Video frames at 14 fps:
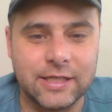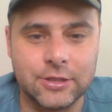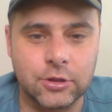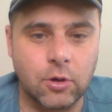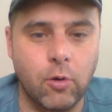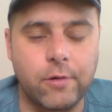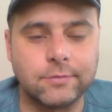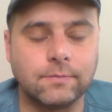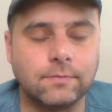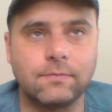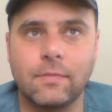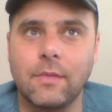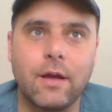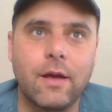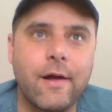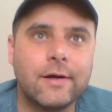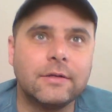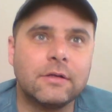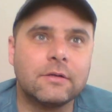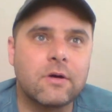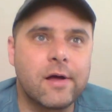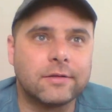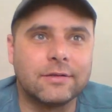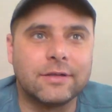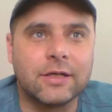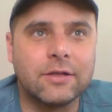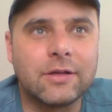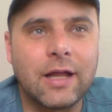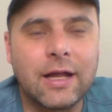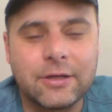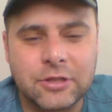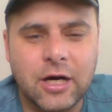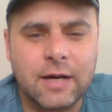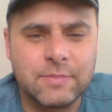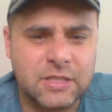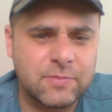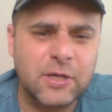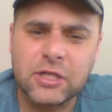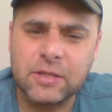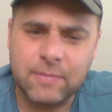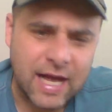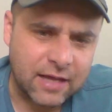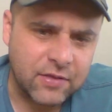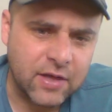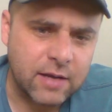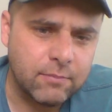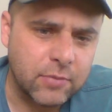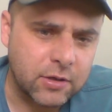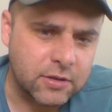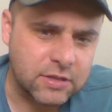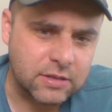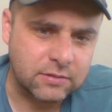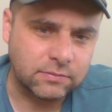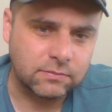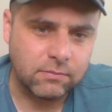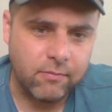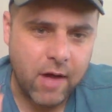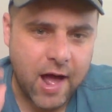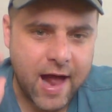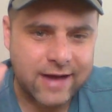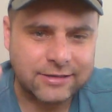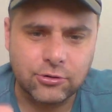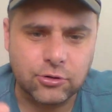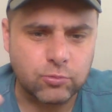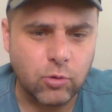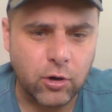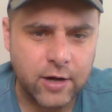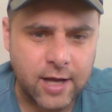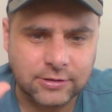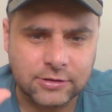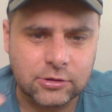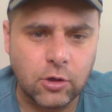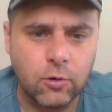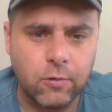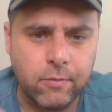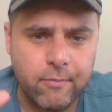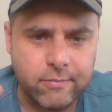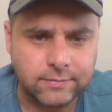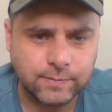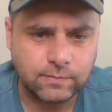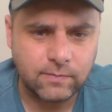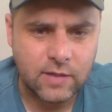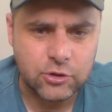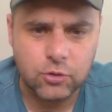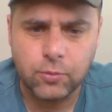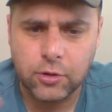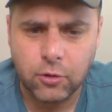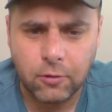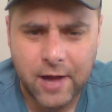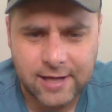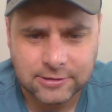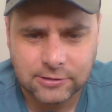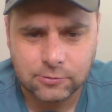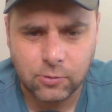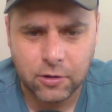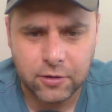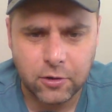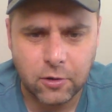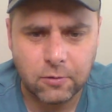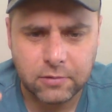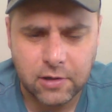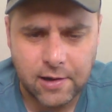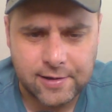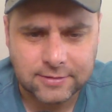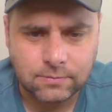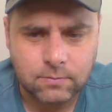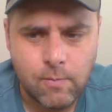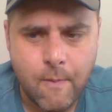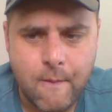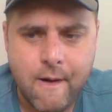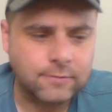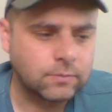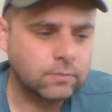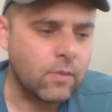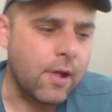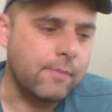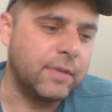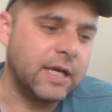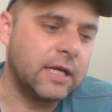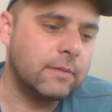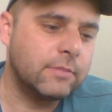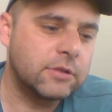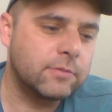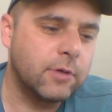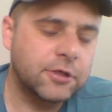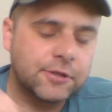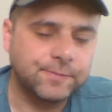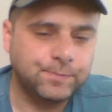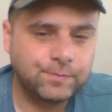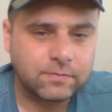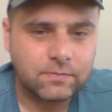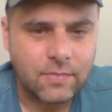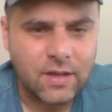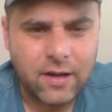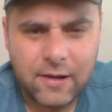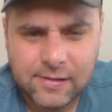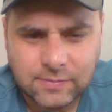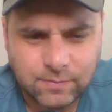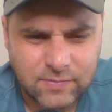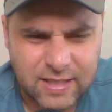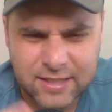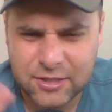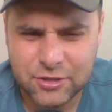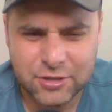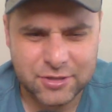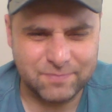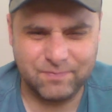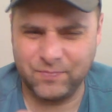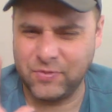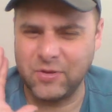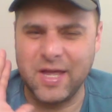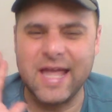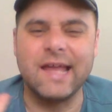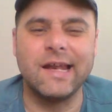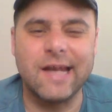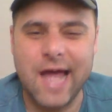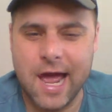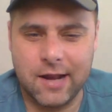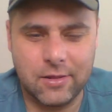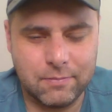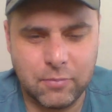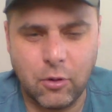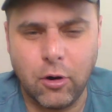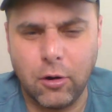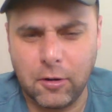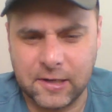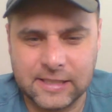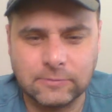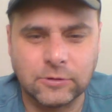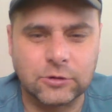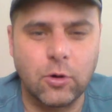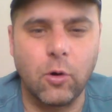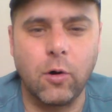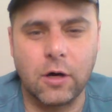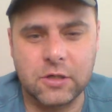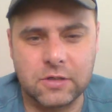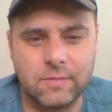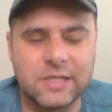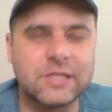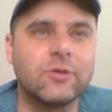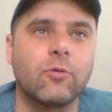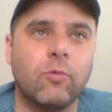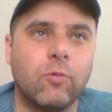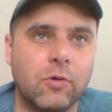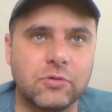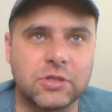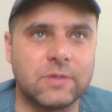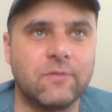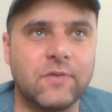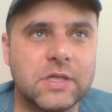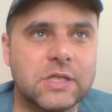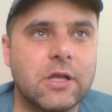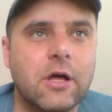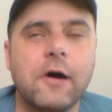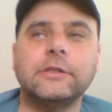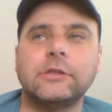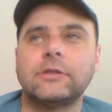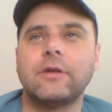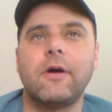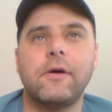he's a lot of times, especially back then, because the actors weren't as known. Super known actors weren't known to be in him as much. He just hit it out of the park. He was awesome. I still quote some of his lines.